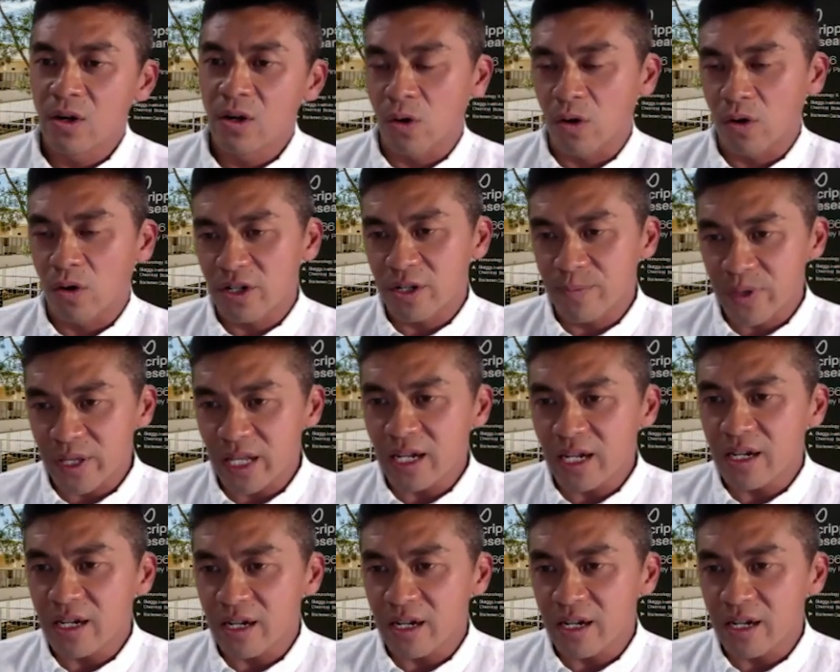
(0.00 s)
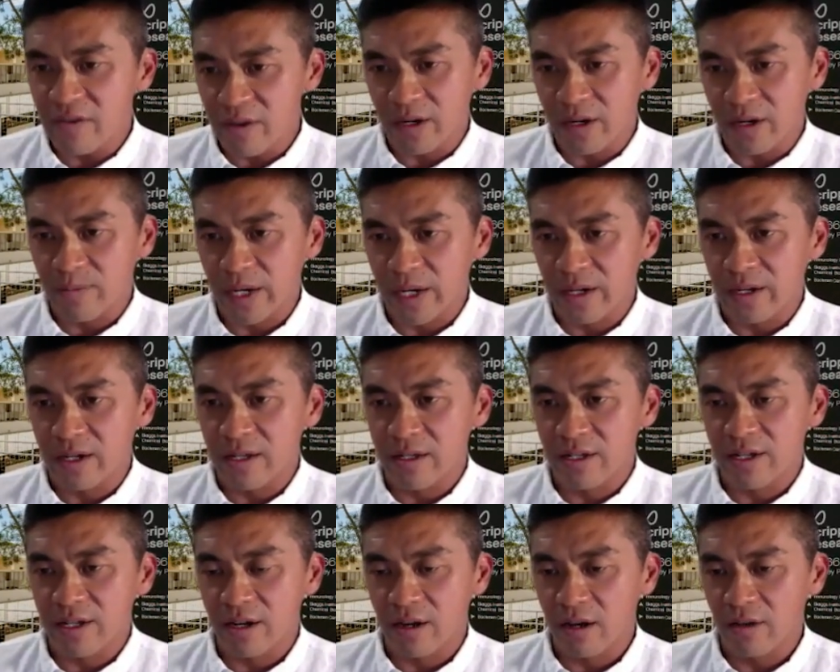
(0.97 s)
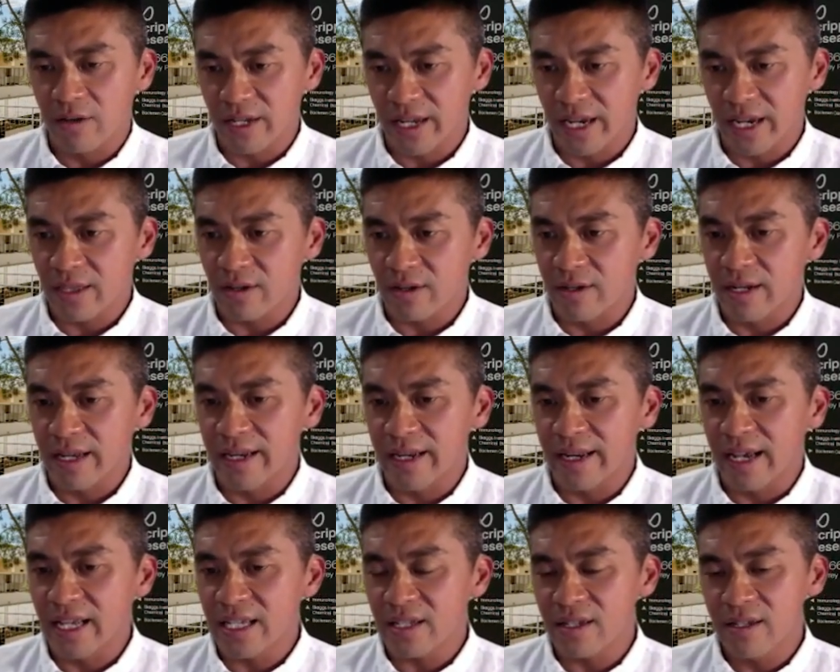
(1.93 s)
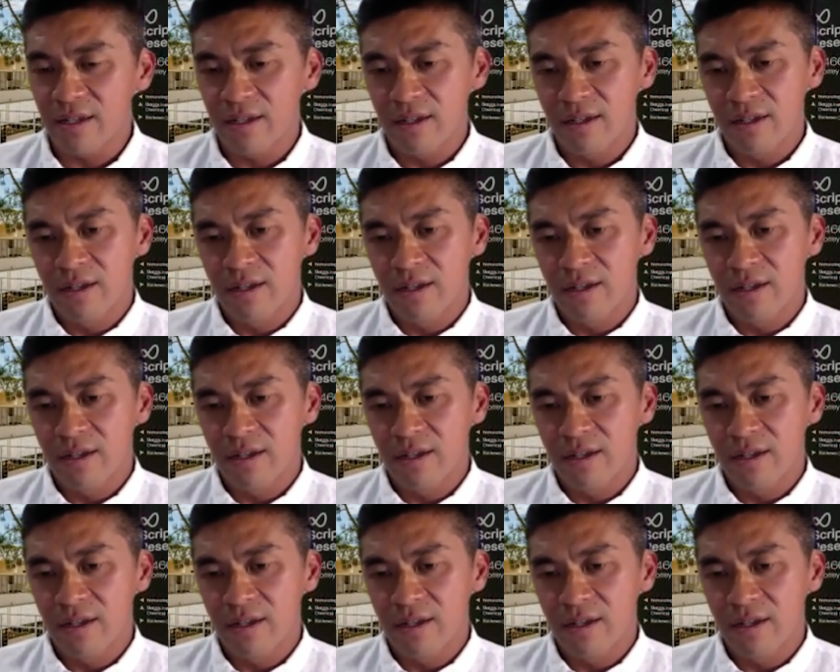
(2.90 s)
or depleted of the microbiota altogether, and asked